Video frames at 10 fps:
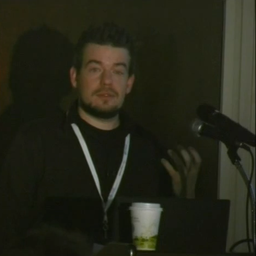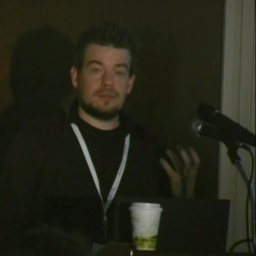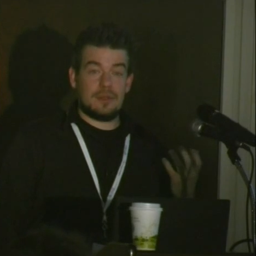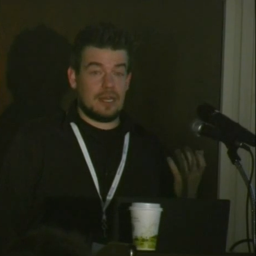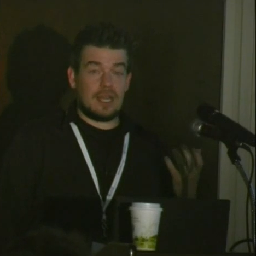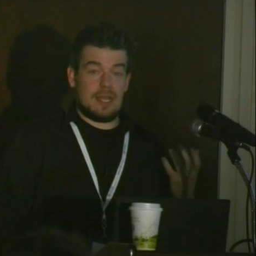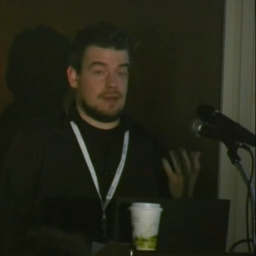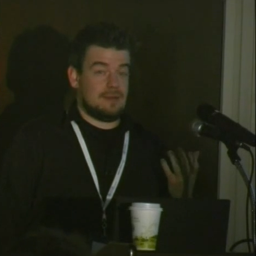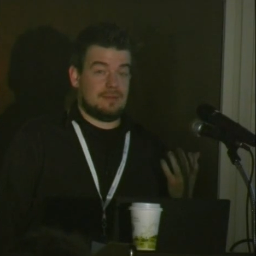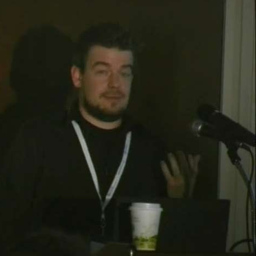It'd be neat.
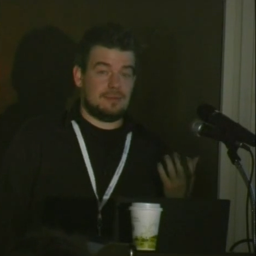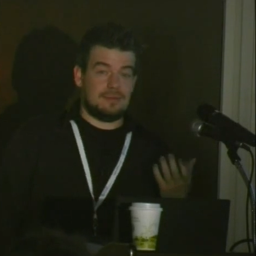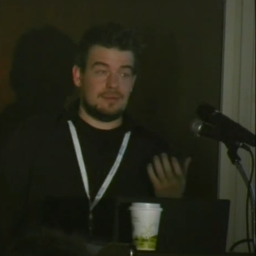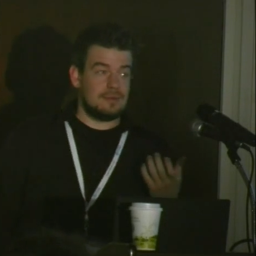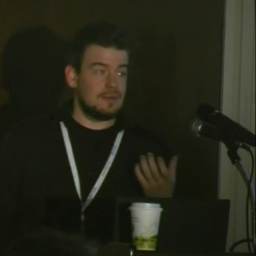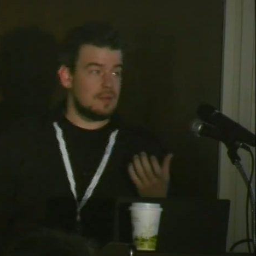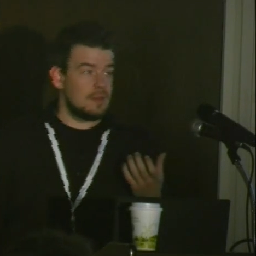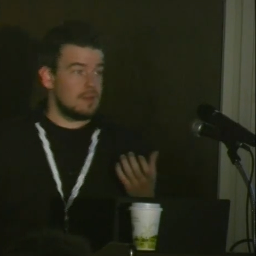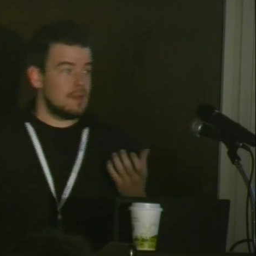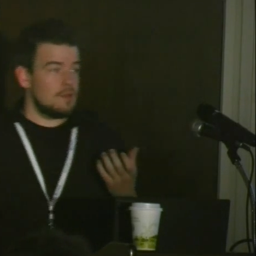
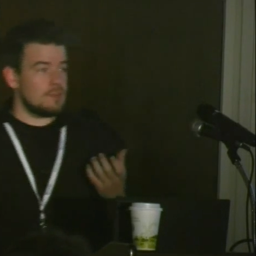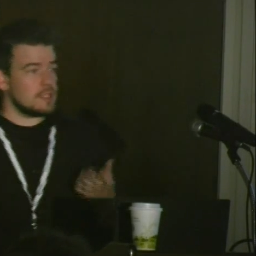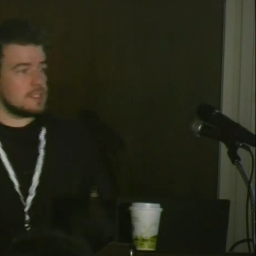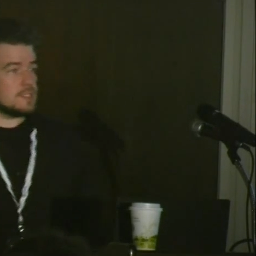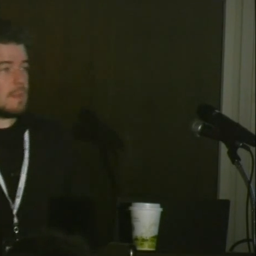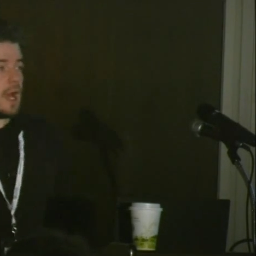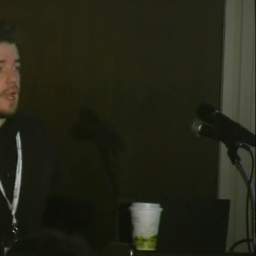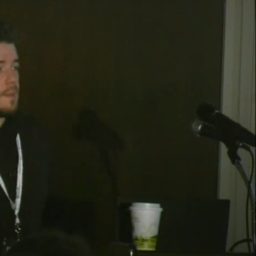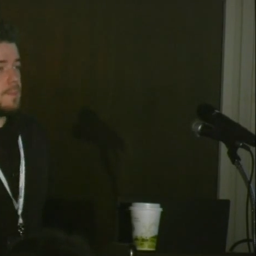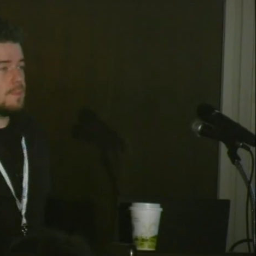Flexi
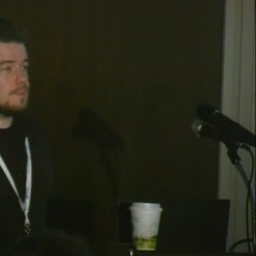Spy.